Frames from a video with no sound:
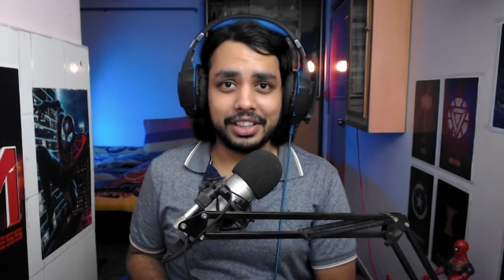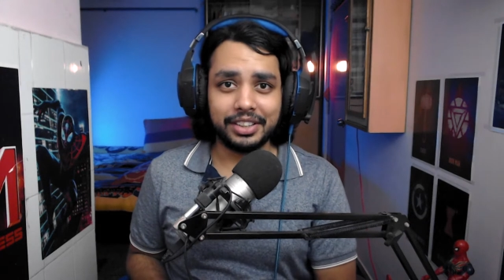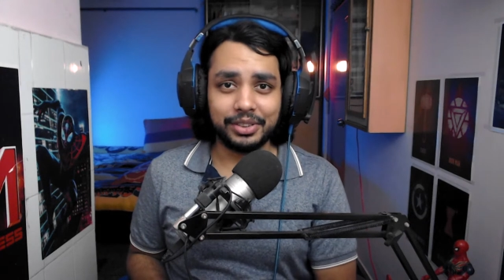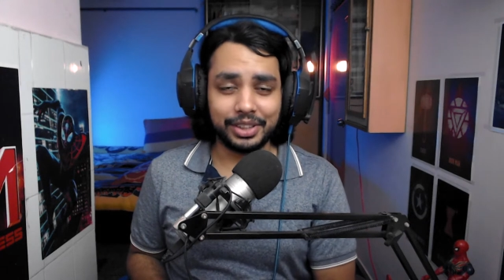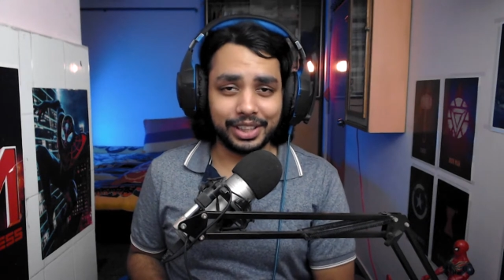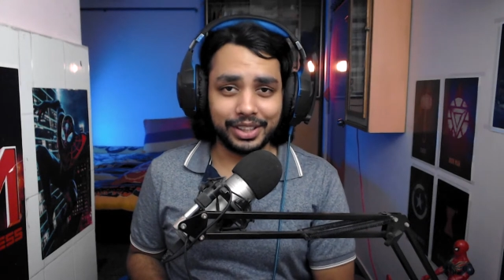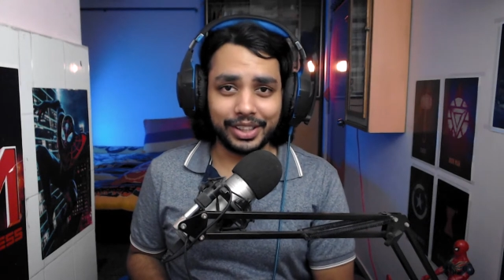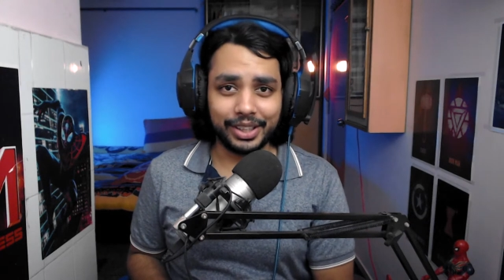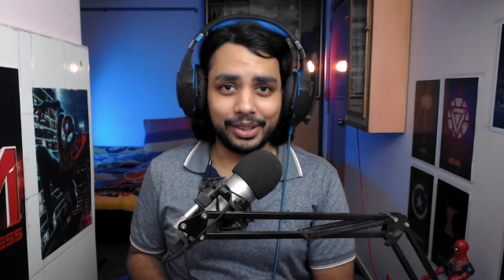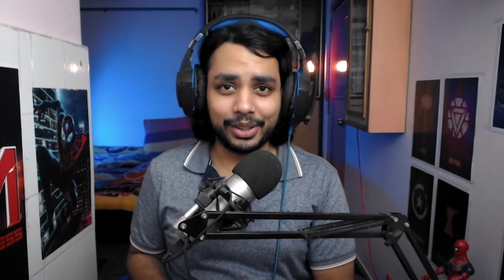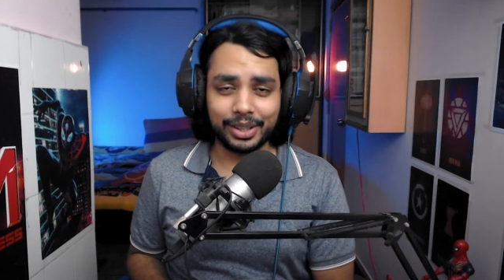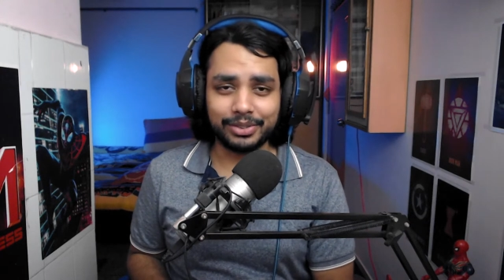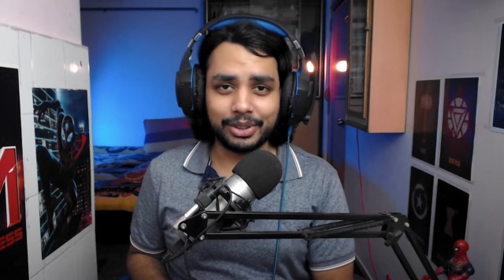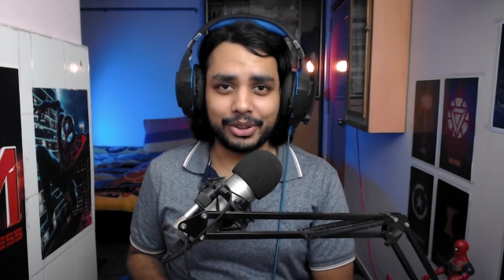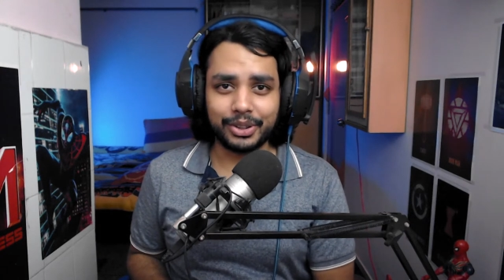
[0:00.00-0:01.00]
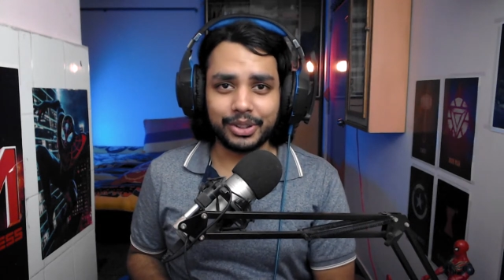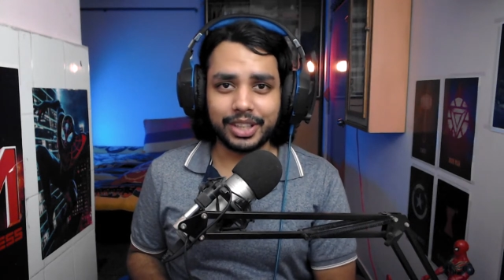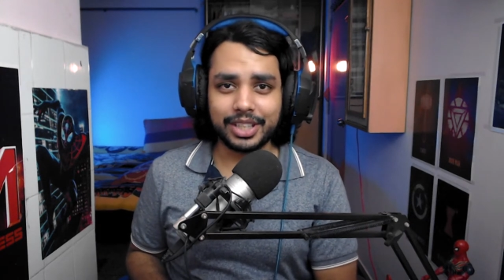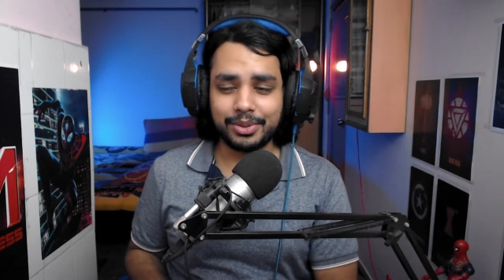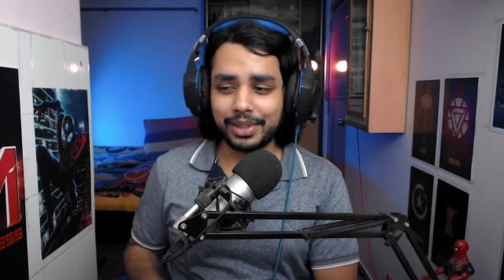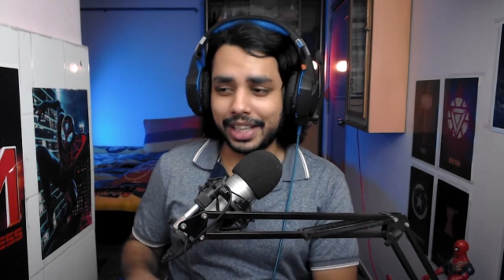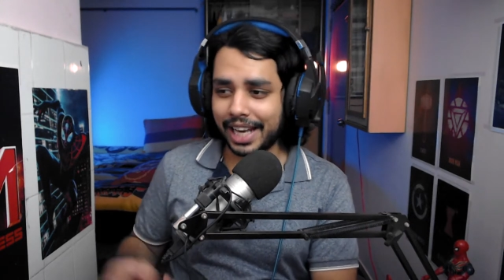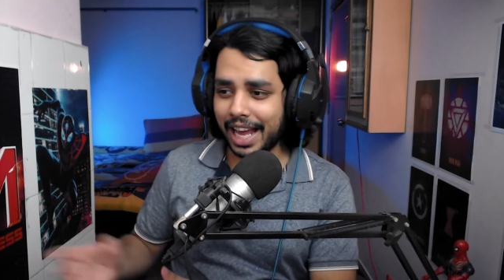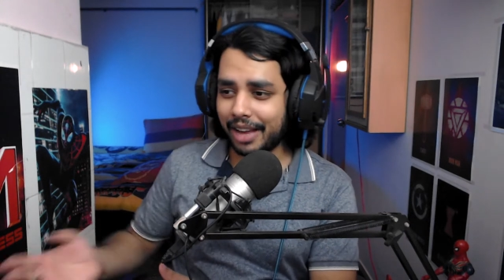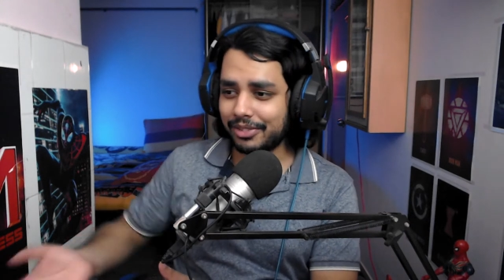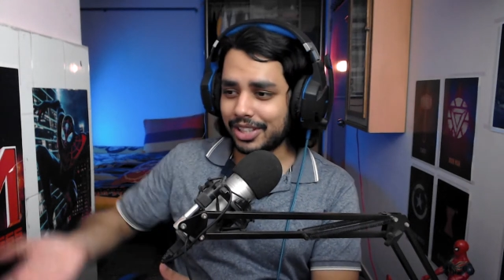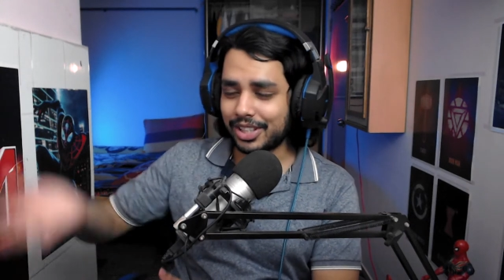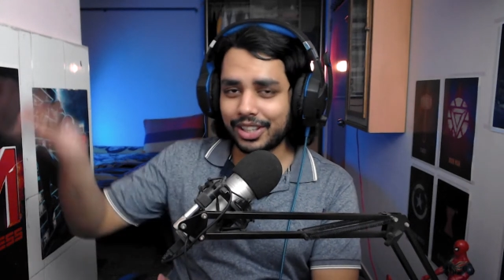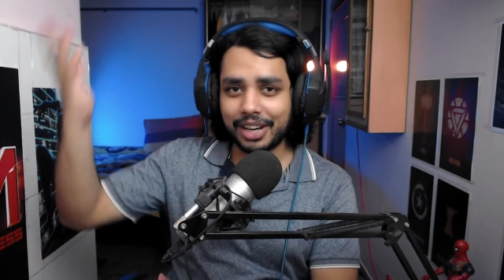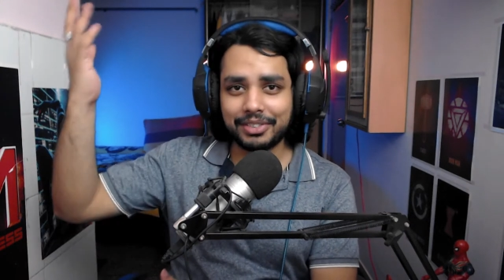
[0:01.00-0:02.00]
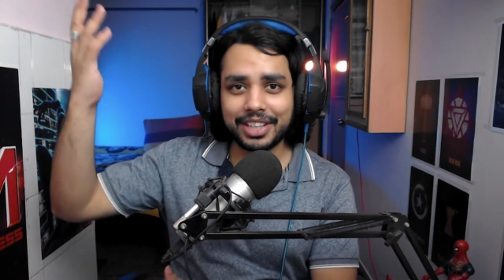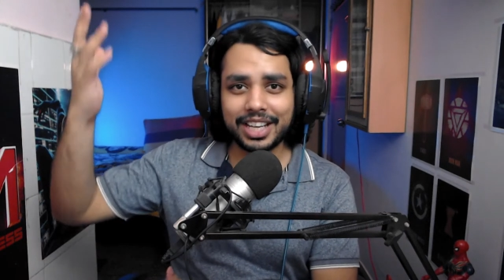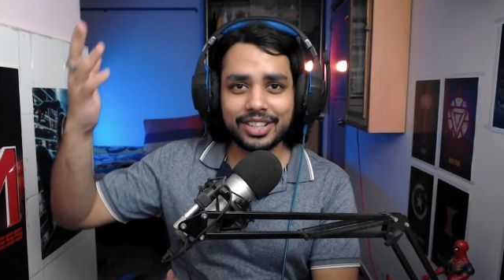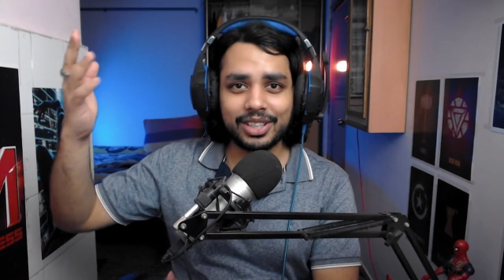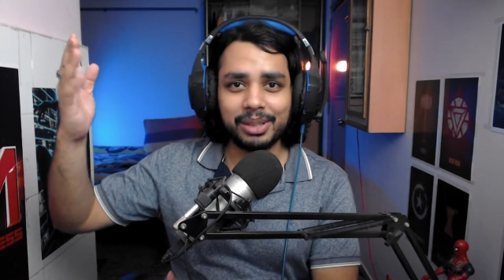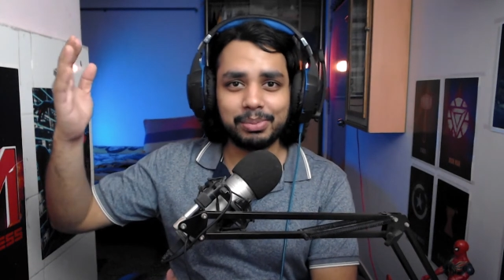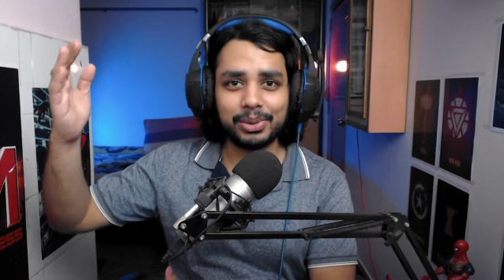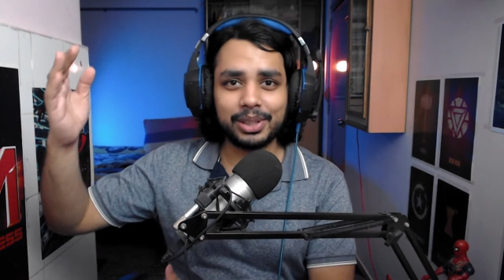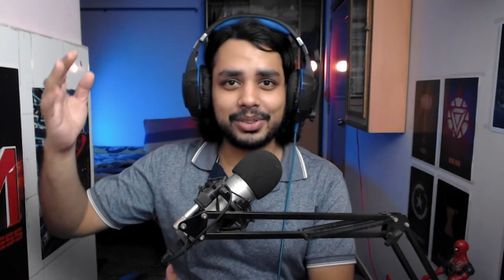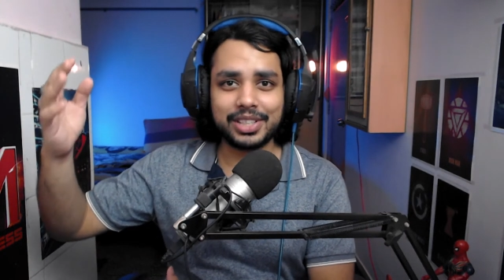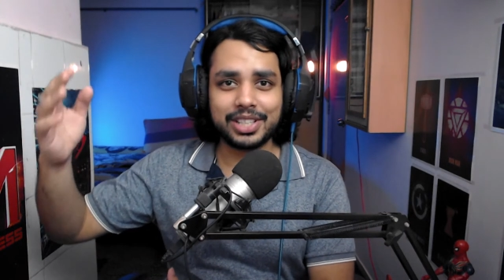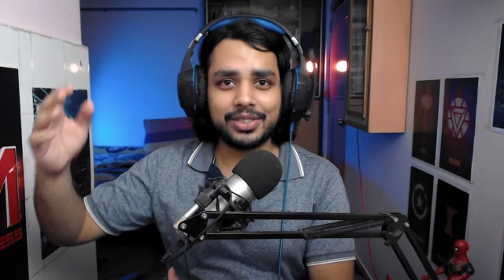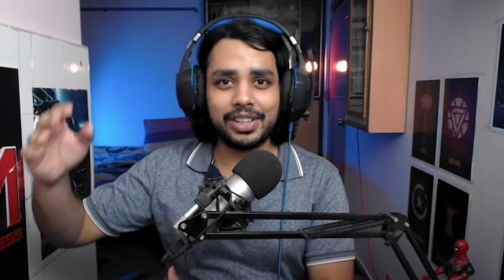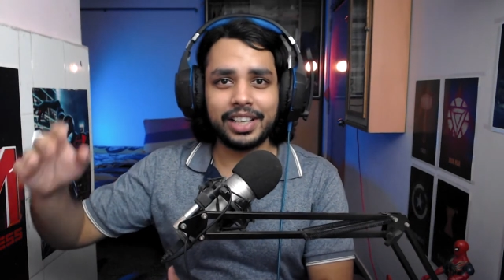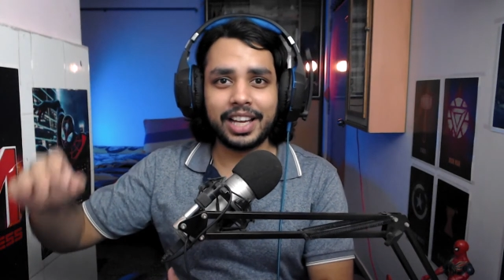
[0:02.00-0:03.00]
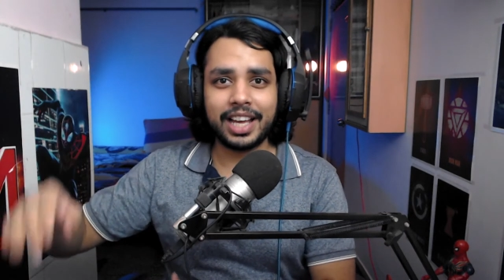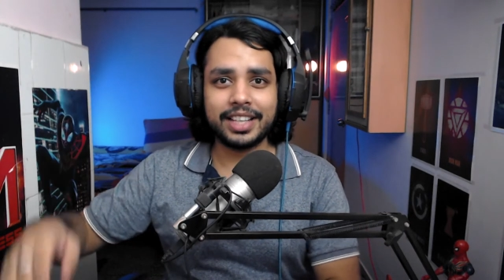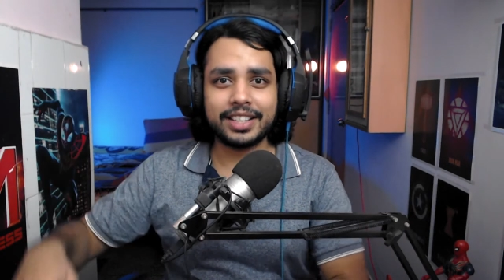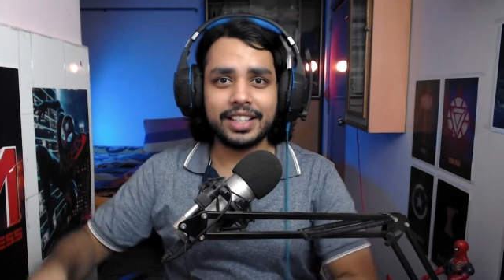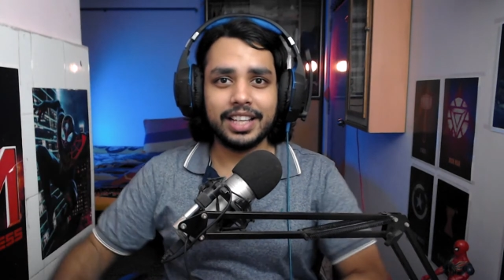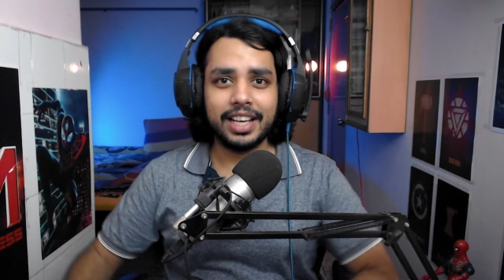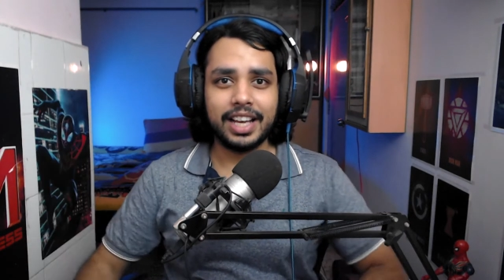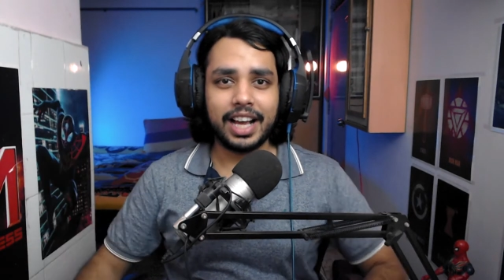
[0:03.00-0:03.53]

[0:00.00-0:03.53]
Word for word: really, really looking forward to this. We can have this gravitational pull, which is really nice.